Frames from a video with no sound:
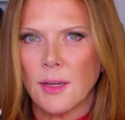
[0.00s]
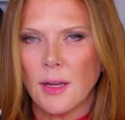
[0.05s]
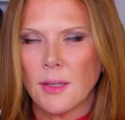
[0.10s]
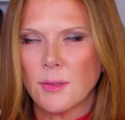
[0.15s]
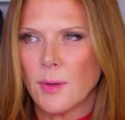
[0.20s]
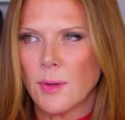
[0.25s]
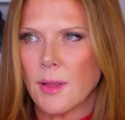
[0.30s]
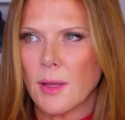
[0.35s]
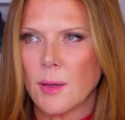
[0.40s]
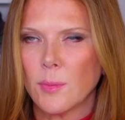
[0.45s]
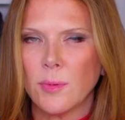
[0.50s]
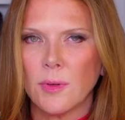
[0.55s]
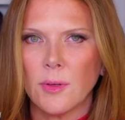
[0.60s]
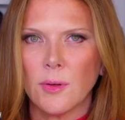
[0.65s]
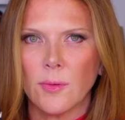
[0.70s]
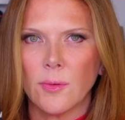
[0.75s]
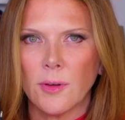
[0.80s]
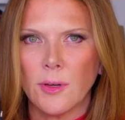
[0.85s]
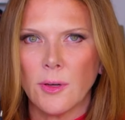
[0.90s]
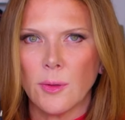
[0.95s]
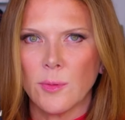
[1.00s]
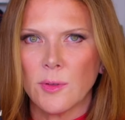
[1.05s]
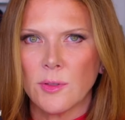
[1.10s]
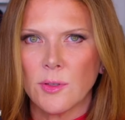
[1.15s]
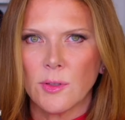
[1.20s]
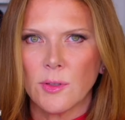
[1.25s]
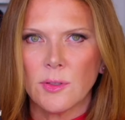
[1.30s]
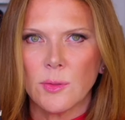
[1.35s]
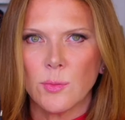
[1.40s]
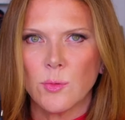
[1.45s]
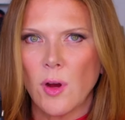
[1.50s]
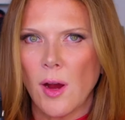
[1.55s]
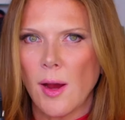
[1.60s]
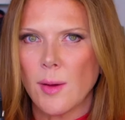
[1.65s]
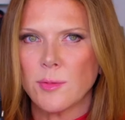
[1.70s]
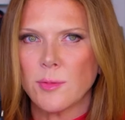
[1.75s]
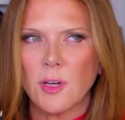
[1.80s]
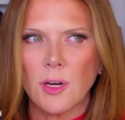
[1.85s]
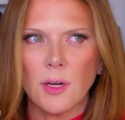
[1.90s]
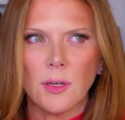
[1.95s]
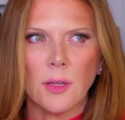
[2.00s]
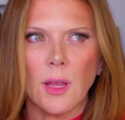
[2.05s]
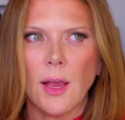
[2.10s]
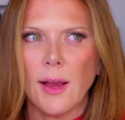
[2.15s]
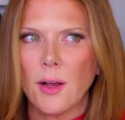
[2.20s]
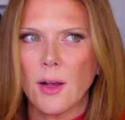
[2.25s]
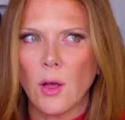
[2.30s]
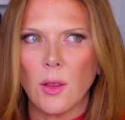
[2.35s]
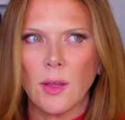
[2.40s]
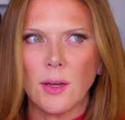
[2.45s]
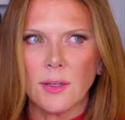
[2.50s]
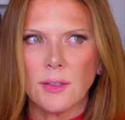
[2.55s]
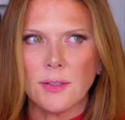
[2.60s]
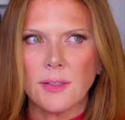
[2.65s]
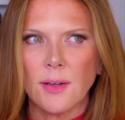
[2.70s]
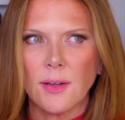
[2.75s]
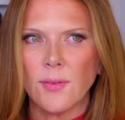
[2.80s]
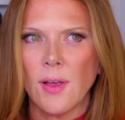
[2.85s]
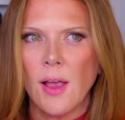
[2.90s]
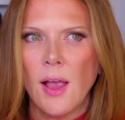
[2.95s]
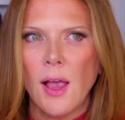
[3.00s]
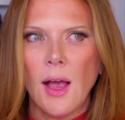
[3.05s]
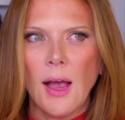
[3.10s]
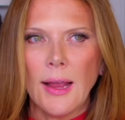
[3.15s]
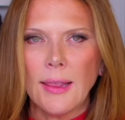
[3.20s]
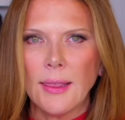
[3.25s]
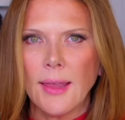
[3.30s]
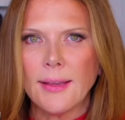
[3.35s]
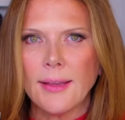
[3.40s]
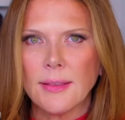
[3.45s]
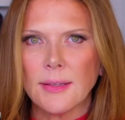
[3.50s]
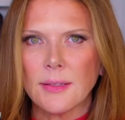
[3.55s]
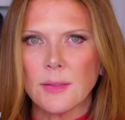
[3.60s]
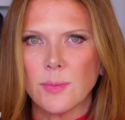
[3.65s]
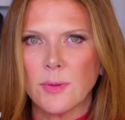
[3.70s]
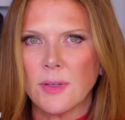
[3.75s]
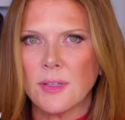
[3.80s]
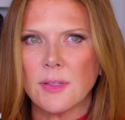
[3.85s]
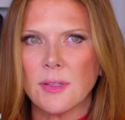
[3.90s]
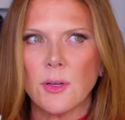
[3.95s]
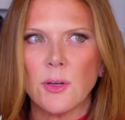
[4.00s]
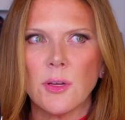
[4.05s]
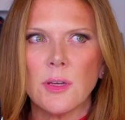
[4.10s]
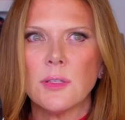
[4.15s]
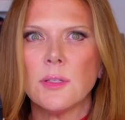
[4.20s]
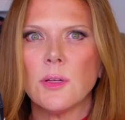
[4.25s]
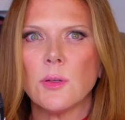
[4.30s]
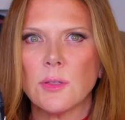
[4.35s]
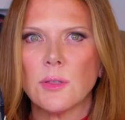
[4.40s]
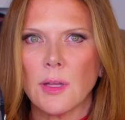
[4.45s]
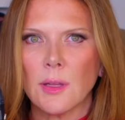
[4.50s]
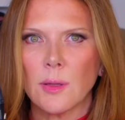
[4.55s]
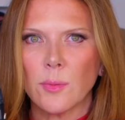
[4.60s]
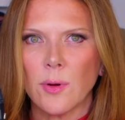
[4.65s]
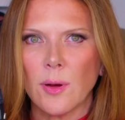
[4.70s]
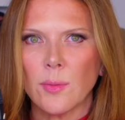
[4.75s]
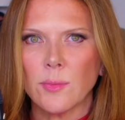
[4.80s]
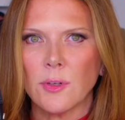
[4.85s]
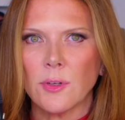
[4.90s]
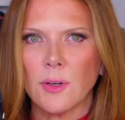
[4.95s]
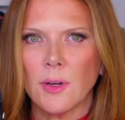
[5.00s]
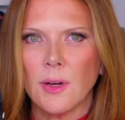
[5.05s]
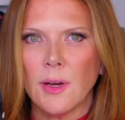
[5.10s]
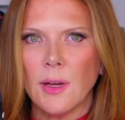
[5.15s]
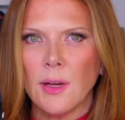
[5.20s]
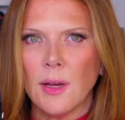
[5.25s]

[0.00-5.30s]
That's why I like being over here. Make sure you subscribe, share, like, all that good stuff. I like this because there is no teleprompter.